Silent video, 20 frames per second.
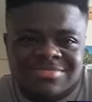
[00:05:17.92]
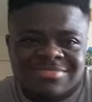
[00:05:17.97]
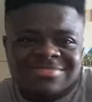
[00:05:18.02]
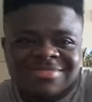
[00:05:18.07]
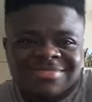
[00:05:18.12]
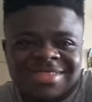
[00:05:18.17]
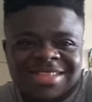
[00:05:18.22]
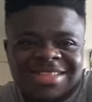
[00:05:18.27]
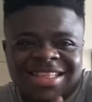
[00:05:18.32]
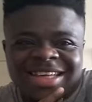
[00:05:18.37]

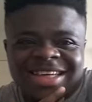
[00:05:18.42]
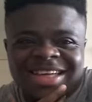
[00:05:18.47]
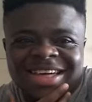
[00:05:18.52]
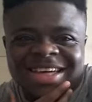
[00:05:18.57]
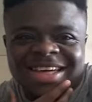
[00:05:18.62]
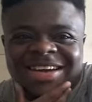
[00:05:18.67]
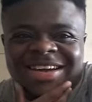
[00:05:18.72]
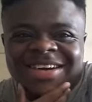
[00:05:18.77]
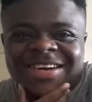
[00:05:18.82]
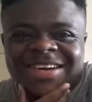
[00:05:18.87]
waterproof.
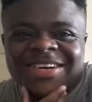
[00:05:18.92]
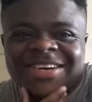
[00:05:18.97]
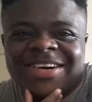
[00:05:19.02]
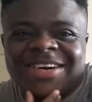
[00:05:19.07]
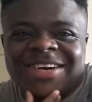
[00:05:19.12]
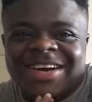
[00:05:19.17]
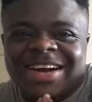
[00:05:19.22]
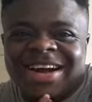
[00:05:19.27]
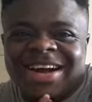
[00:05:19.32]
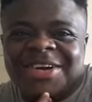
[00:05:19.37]
Niggas
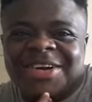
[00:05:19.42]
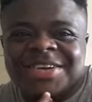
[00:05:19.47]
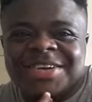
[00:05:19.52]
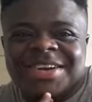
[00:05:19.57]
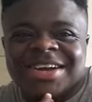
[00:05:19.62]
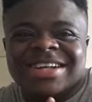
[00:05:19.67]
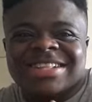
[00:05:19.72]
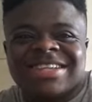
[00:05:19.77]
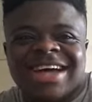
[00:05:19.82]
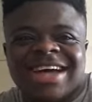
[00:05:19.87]
talk a lot.
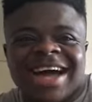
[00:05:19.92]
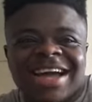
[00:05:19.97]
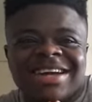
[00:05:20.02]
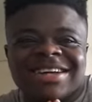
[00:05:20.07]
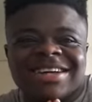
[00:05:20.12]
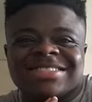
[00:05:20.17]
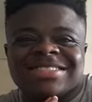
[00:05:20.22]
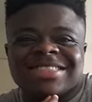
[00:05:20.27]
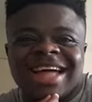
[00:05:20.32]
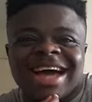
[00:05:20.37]
Oh, the
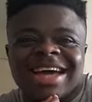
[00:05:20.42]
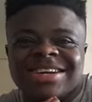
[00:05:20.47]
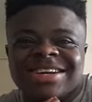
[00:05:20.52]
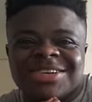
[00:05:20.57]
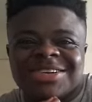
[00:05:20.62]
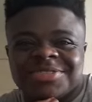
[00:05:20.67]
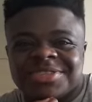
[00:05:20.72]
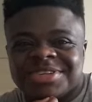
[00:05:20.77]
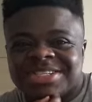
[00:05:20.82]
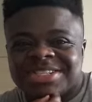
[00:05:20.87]
Tyga
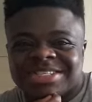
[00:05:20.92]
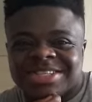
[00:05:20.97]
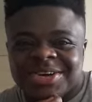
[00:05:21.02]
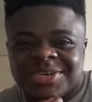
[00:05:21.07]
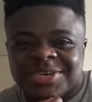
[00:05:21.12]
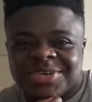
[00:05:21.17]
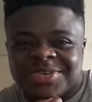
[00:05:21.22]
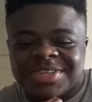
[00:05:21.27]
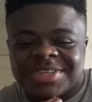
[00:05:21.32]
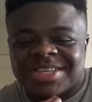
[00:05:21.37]
sliding on
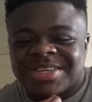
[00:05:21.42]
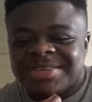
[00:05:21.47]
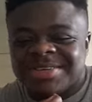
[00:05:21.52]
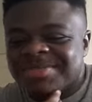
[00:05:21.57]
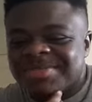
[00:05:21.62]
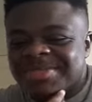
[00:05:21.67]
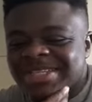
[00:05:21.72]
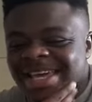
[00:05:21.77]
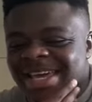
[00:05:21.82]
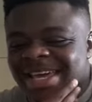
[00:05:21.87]
this though.
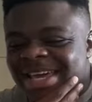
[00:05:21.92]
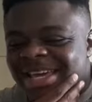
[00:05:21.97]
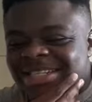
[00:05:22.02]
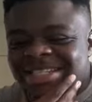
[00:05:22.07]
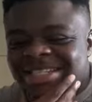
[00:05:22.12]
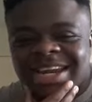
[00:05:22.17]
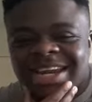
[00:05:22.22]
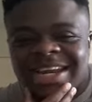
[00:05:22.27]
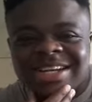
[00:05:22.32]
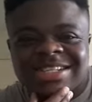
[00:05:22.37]
You know what I'm
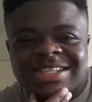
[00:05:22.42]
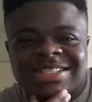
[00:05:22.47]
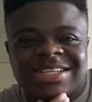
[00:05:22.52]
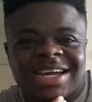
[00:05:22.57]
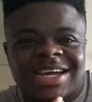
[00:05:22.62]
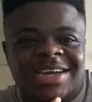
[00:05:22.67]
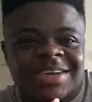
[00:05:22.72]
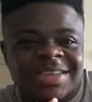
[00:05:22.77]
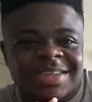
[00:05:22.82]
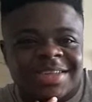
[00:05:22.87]
saying? Shout
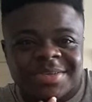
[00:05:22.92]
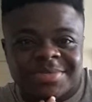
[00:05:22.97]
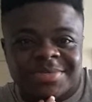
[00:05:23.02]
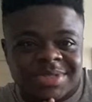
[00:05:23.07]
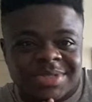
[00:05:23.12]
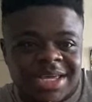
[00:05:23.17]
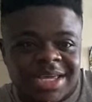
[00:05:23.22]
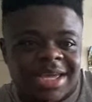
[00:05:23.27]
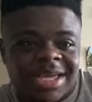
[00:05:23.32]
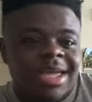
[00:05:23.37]
out to Tyga.
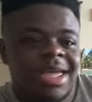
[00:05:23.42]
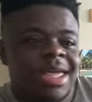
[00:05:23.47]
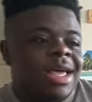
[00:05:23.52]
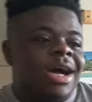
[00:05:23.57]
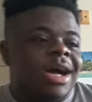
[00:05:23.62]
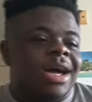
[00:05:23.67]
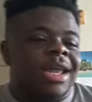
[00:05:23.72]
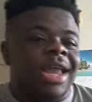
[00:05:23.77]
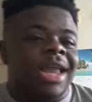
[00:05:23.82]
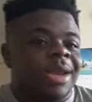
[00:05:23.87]
You know what I'm
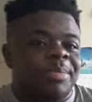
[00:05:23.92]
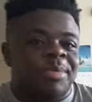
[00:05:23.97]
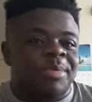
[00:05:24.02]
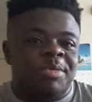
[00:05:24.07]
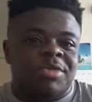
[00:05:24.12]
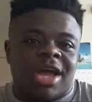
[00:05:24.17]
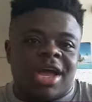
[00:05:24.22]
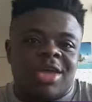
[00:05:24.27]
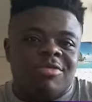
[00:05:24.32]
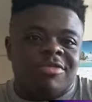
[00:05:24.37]
saying? A
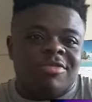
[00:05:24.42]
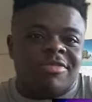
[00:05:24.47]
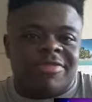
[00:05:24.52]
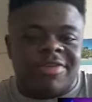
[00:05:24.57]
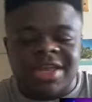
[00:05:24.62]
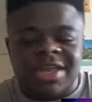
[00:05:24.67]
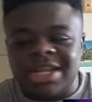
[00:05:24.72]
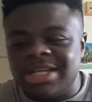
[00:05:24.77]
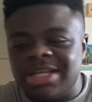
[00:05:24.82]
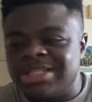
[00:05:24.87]
lot of people thought
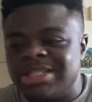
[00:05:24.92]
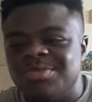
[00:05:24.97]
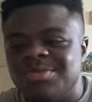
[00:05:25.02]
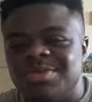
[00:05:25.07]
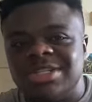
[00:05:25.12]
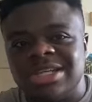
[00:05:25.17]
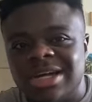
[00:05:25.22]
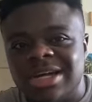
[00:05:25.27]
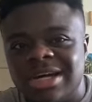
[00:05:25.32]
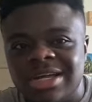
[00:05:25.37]
he was
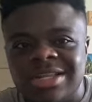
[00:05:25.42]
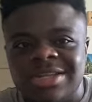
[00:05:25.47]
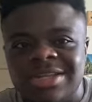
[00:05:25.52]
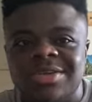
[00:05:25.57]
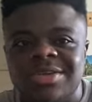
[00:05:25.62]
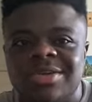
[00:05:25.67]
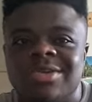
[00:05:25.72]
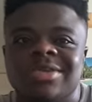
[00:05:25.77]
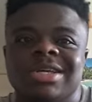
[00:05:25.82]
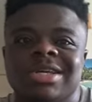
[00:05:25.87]
finished, he was
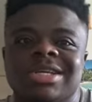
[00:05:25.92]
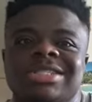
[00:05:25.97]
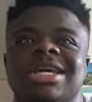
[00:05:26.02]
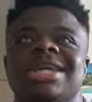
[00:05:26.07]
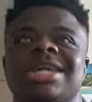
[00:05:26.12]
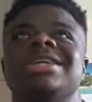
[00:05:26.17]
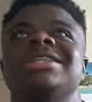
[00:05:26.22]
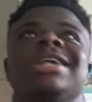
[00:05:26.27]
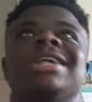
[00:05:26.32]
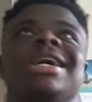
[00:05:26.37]
done. You know,
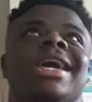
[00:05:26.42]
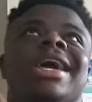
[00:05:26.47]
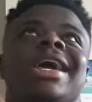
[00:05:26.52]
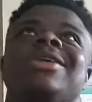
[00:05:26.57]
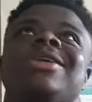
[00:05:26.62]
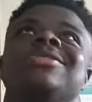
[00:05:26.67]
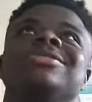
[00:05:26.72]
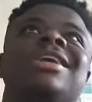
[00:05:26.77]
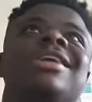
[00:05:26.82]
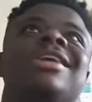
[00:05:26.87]
and they say he
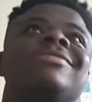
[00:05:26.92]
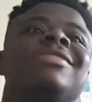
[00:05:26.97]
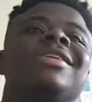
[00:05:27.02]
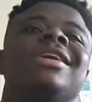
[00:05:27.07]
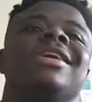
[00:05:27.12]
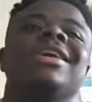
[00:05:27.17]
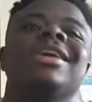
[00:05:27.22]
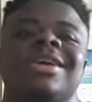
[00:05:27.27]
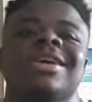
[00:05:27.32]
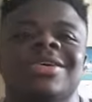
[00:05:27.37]
take L's
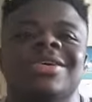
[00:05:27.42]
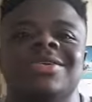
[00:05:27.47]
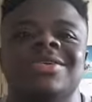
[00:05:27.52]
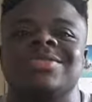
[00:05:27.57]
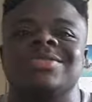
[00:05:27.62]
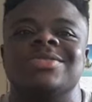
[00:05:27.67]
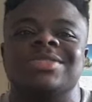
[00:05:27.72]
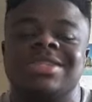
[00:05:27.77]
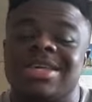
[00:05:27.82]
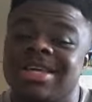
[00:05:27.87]
after
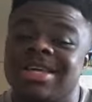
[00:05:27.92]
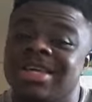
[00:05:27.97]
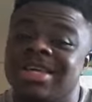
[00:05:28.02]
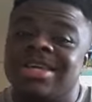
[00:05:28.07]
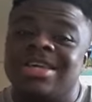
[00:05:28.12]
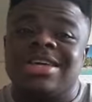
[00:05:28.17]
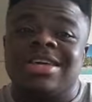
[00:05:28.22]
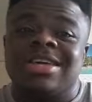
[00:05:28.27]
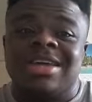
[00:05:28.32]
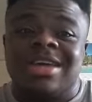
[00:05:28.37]
L's.
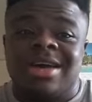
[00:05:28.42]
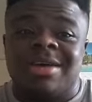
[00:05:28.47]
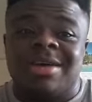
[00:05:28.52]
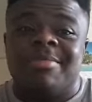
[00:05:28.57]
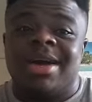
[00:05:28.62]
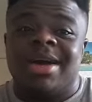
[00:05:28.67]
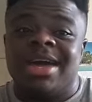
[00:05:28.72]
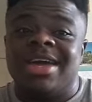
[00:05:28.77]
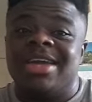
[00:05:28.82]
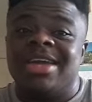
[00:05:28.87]

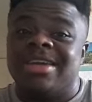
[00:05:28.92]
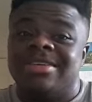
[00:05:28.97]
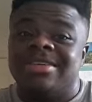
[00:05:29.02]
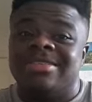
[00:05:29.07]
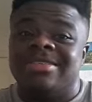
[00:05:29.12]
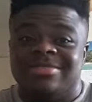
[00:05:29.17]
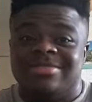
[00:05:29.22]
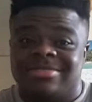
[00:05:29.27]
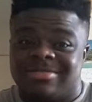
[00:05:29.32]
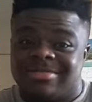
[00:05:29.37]
But
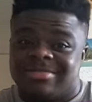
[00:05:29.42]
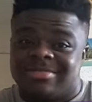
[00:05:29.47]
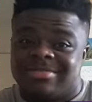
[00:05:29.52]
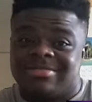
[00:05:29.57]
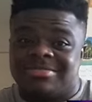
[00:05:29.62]
hey,